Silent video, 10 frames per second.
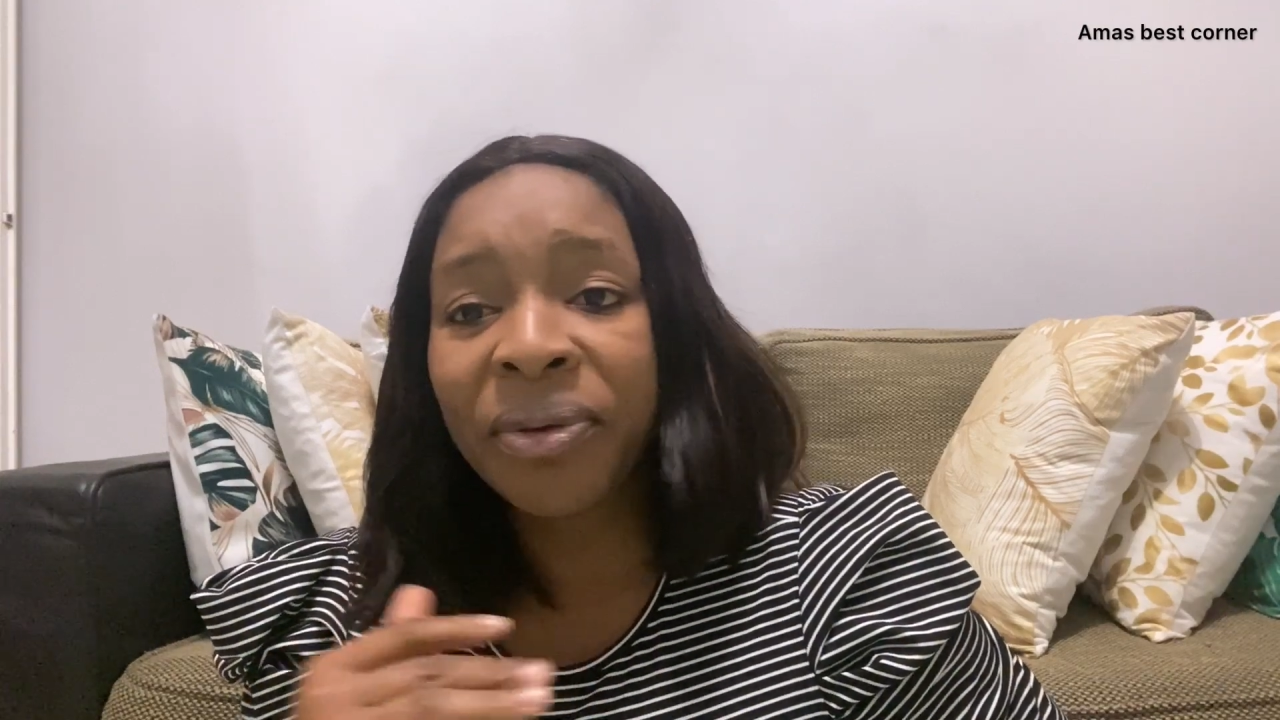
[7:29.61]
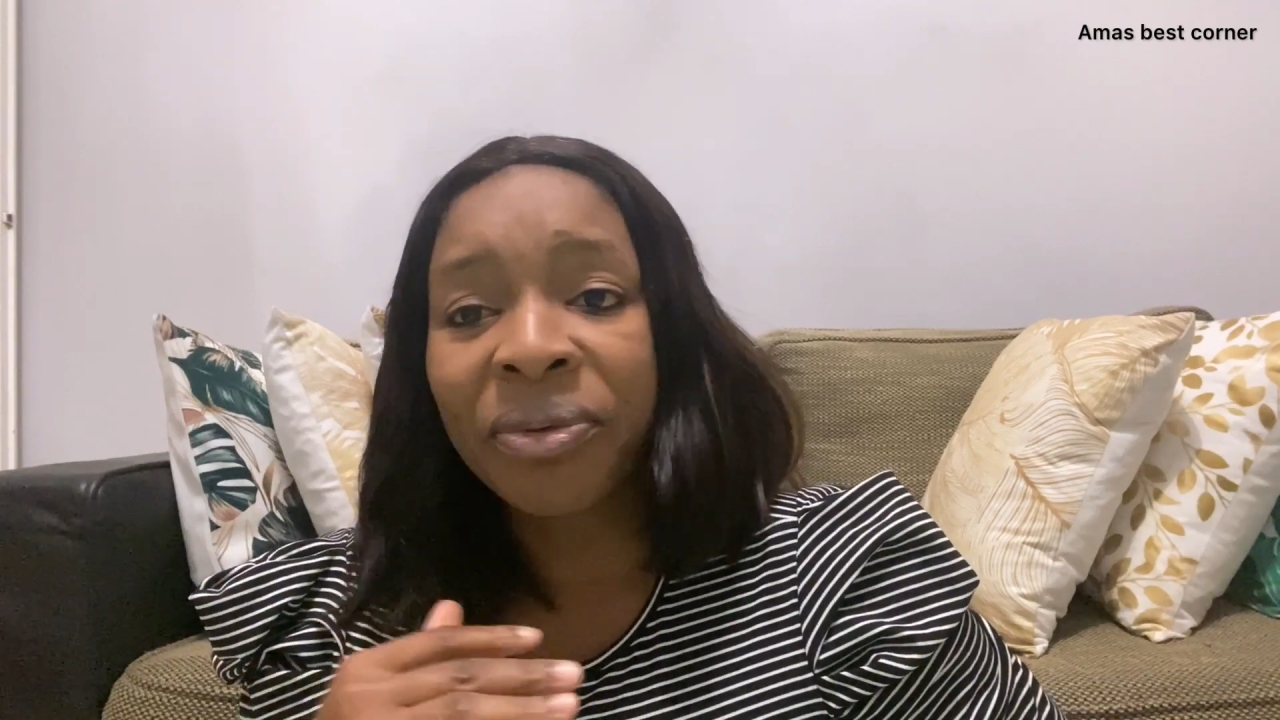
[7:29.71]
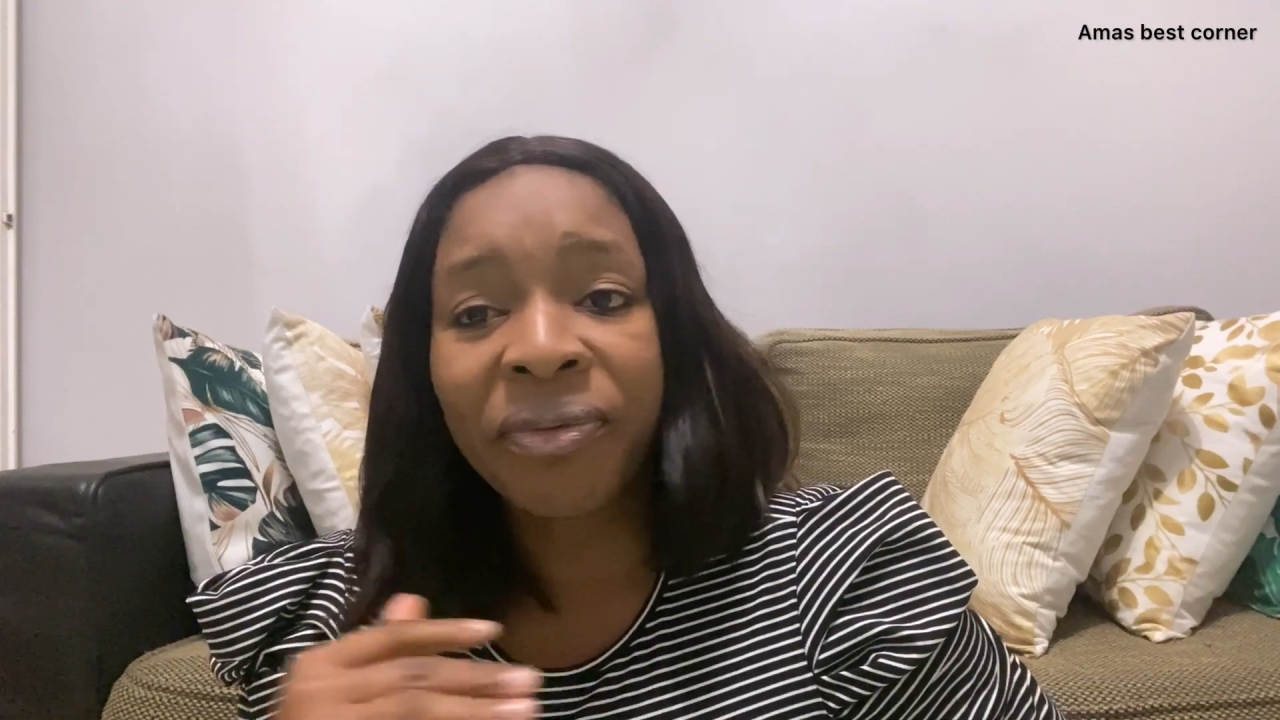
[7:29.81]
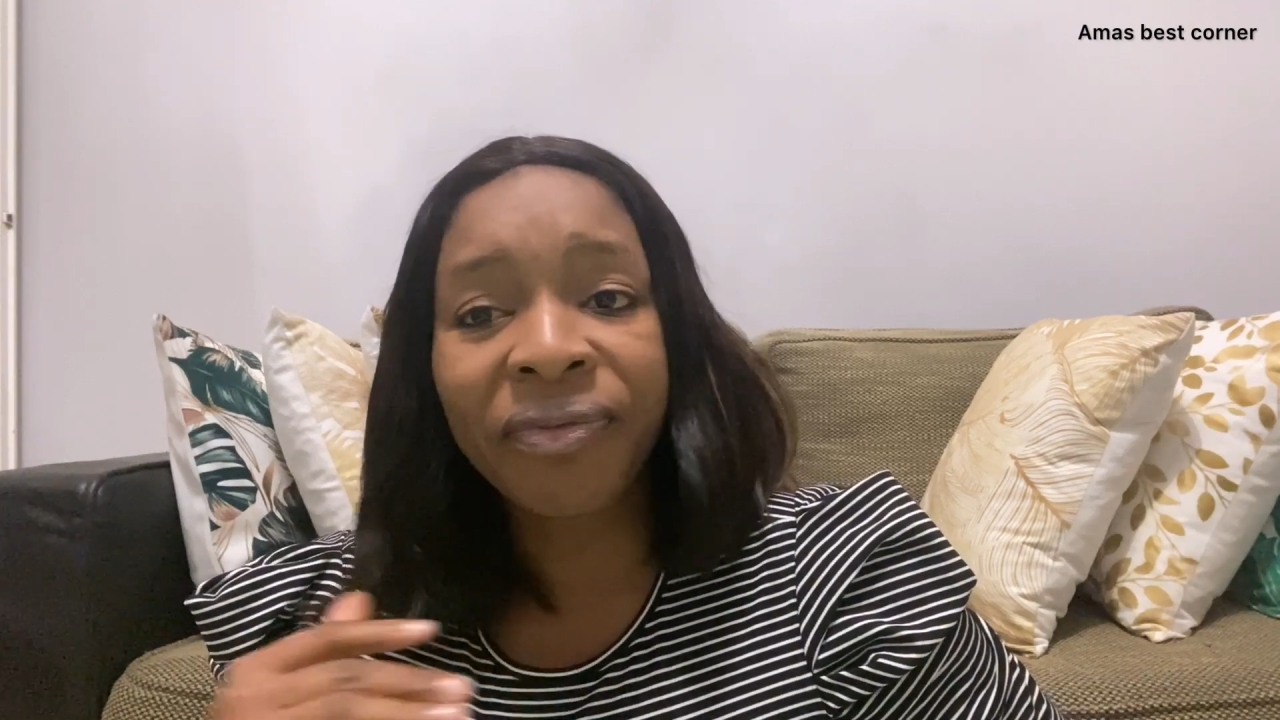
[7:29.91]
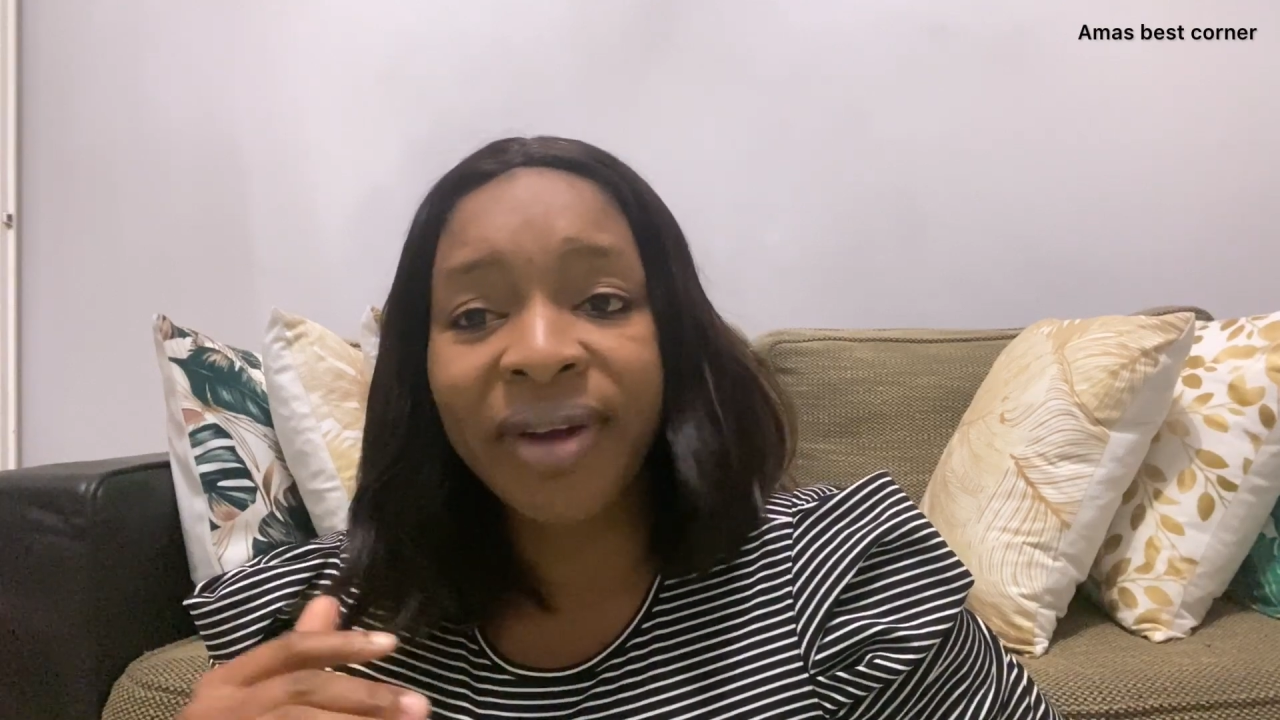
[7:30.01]
to
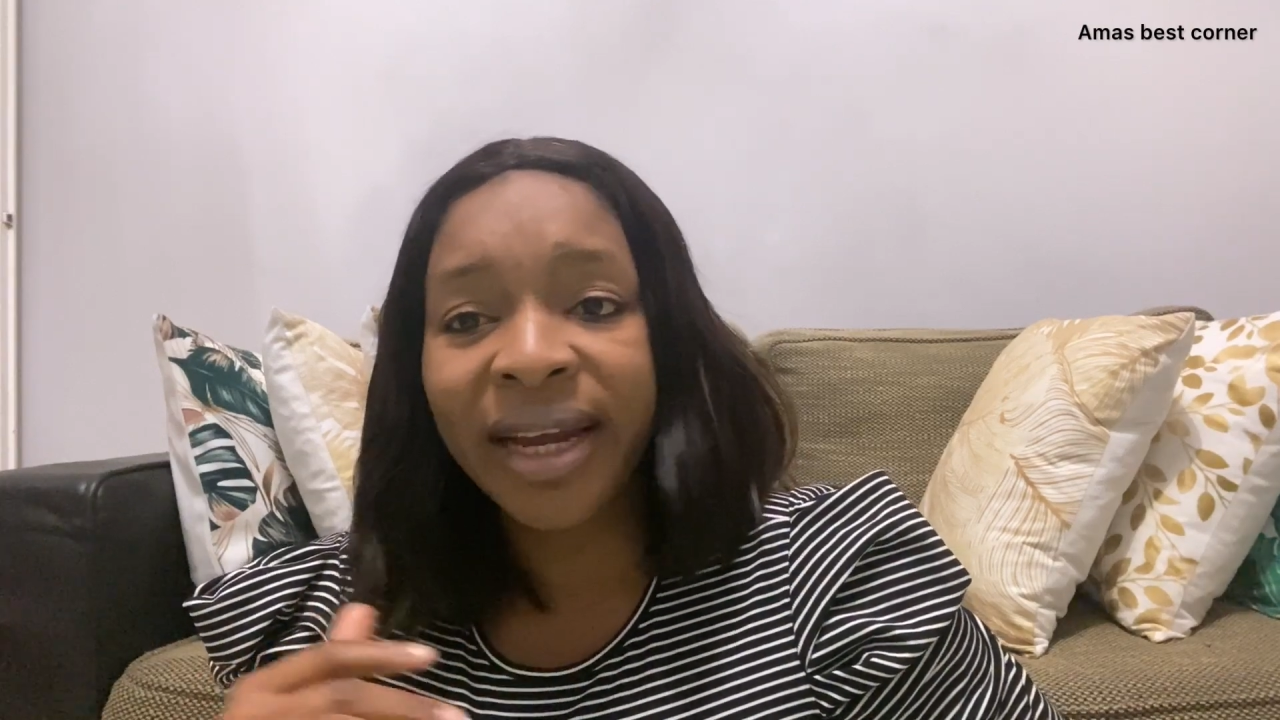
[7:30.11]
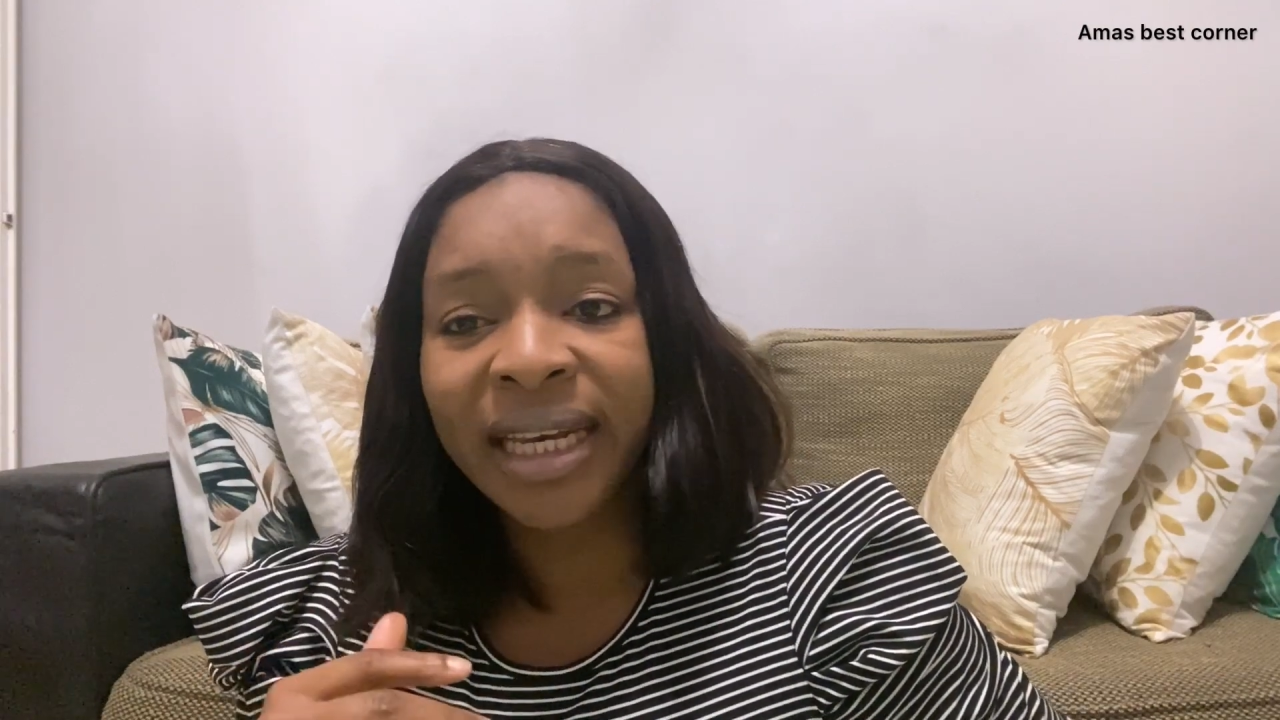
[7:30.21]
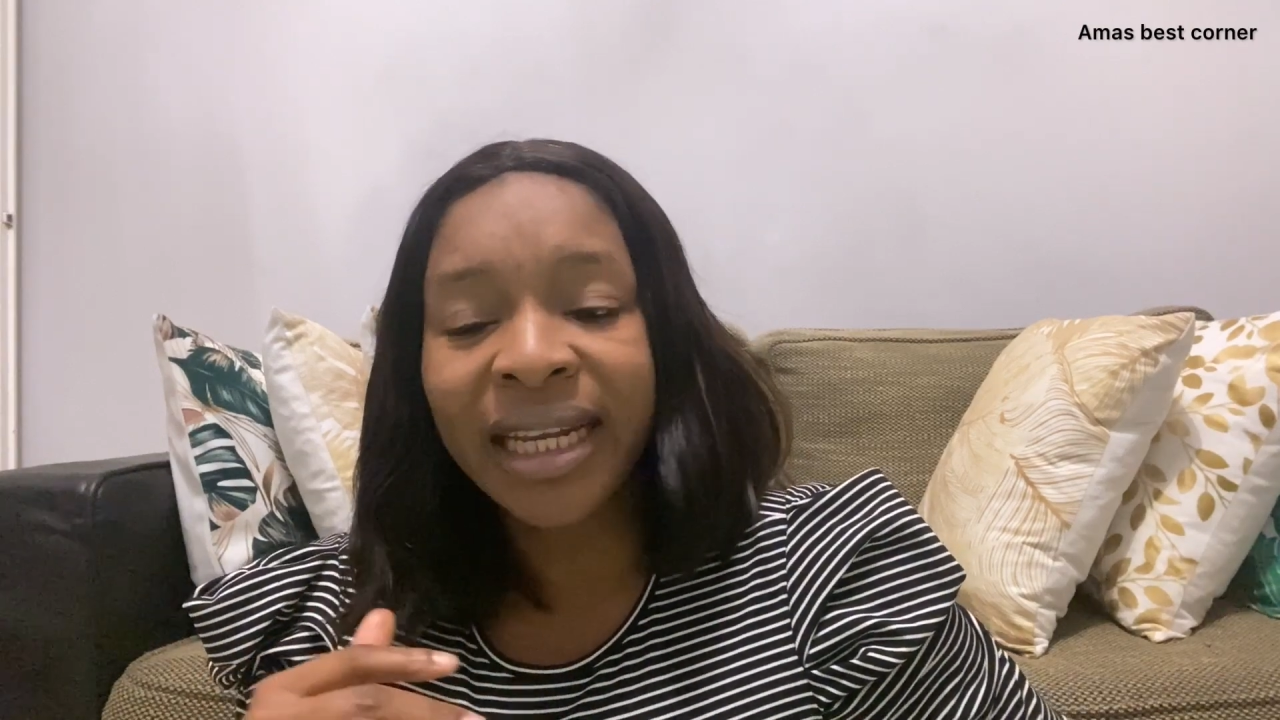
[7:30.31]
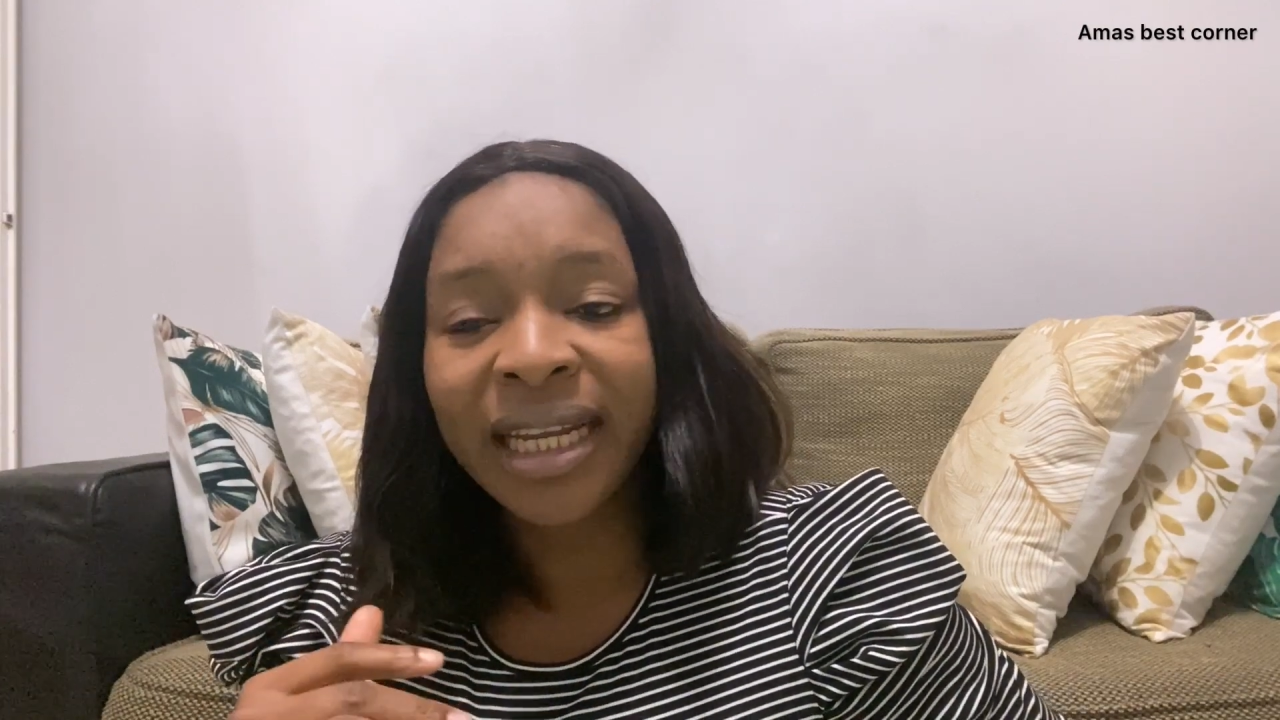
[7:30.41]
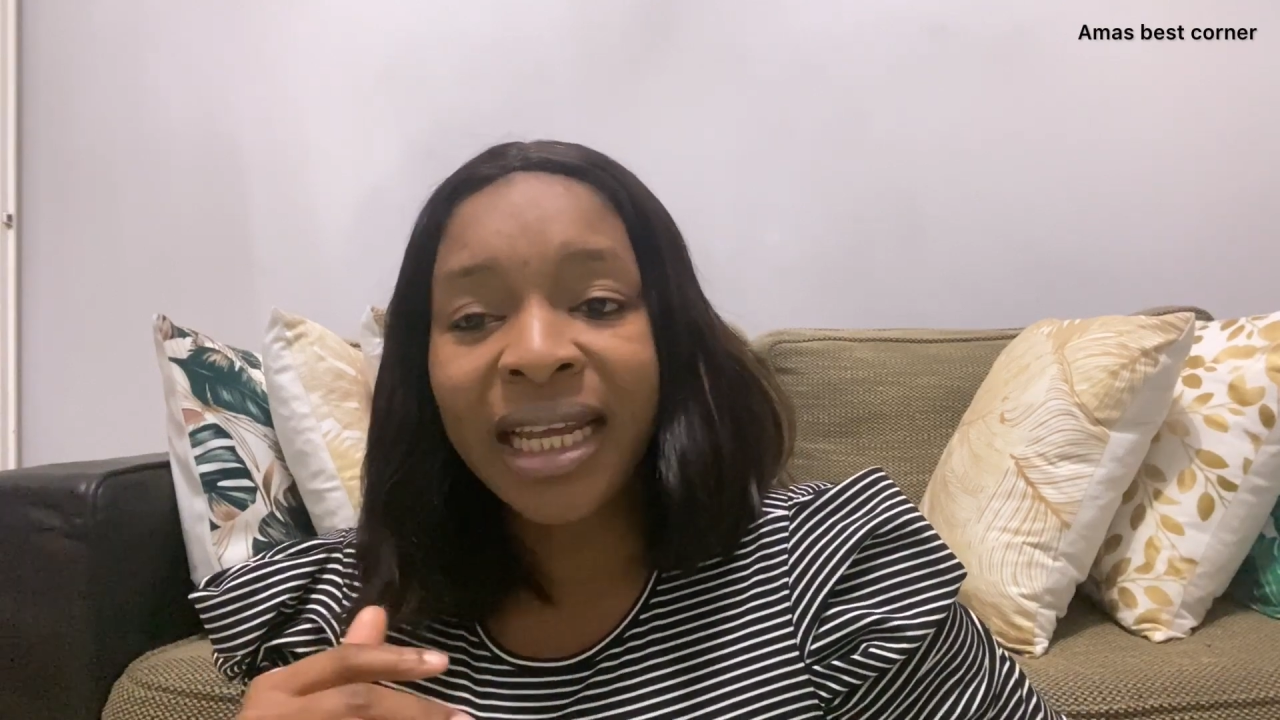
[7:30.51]
find.